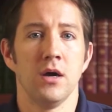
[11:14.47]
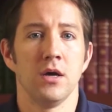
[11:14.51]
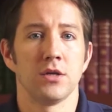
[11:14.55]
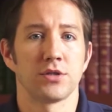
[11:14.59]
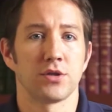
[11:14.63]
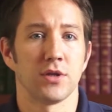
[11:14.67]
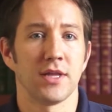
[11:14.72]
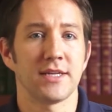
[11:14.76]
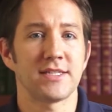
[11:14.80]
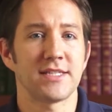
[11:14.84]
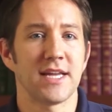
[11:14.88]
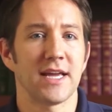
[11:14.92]

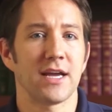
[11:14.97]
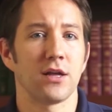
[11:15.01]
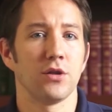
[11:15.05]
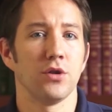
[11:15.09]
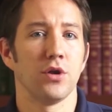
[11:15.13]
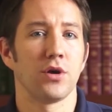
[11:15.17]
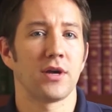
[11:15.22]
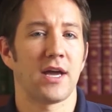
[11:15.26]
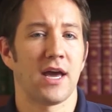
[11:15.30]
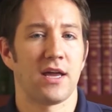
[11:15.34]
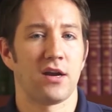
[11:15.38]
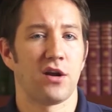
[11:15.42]
So let's take a
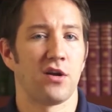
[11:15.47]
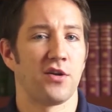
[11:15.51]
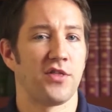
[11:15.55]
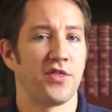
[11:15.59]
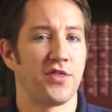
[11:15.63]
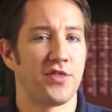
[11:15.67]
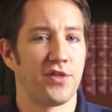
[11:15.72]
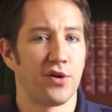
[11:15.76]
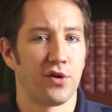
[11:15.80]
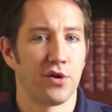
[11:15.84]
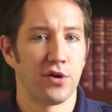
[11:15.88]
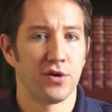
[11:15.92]
look at our
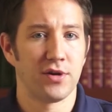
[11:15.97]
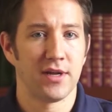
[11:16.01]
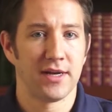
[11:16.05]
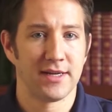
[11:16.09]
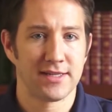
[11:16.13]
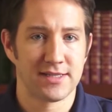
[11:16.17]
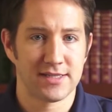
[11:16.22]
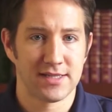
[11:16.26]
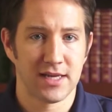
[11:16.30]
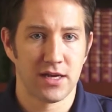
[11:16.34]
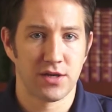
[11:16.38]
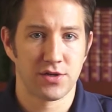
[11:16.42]
third
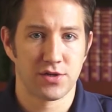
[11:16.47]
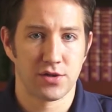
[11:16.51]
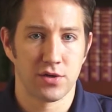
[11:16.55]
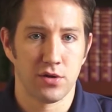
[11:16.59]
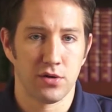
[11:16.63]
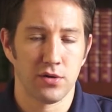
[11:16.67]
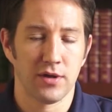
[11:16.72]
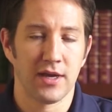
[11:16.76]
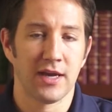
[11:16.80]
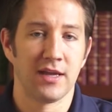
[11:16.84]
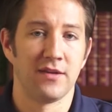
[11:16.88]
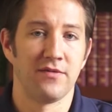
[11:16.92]

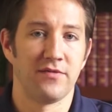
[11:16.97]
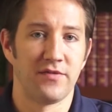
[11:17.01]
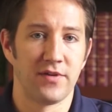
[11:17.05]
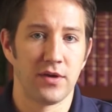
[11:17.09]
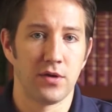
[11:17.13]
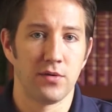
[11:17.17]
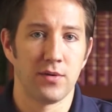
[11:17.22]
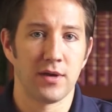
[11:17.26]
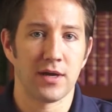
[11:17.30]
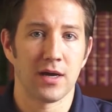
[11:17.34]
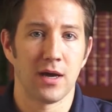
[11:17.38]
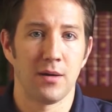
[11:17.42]
essential in
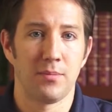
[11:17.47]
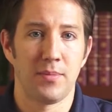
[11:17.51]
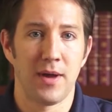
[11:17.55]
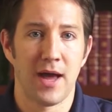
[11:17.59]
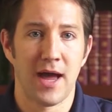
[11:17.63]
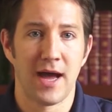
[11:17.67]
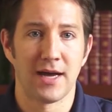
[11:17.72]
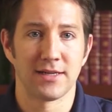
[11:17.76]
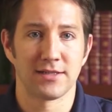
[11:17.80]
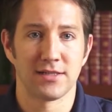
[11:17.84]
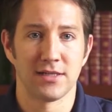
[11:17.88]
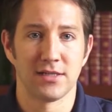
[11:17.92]
viewing a
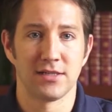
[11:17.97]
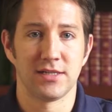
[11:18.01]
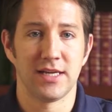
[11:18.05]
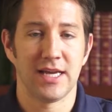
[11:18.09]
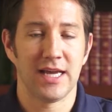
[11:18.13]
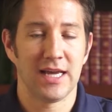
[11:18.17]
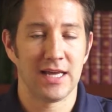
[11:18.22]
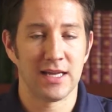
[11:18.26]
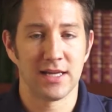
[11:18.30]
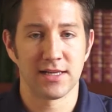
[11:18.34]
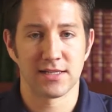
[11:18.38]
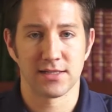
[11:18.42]
passage
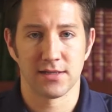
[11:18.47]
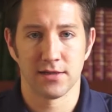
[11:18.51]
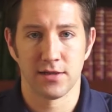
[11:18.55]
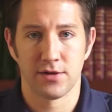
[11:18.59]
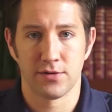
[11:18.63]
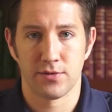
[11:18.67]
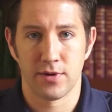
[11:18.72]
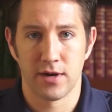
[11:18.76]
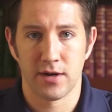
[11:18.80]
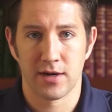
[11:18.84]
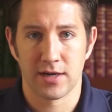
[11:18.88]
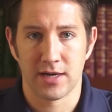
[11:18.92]
in its
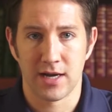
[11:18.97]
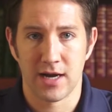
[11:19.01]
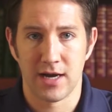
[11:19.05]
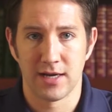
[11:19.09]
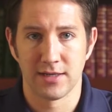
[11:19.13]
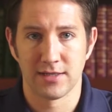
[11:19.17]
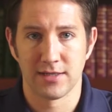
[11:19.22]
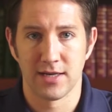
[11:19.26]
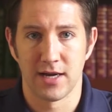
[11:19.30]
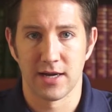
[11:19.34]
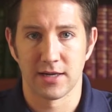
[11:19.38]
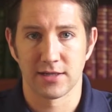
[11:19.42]
literary
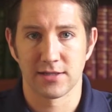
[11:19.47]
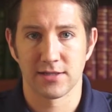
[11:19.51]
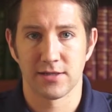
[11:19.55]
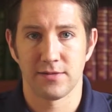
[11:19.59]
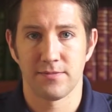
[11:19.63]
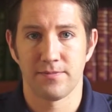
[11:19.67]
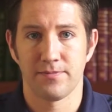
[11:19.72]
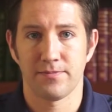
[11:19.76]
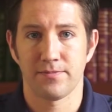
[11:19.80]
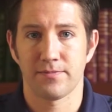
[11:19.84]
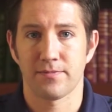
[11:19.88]
context.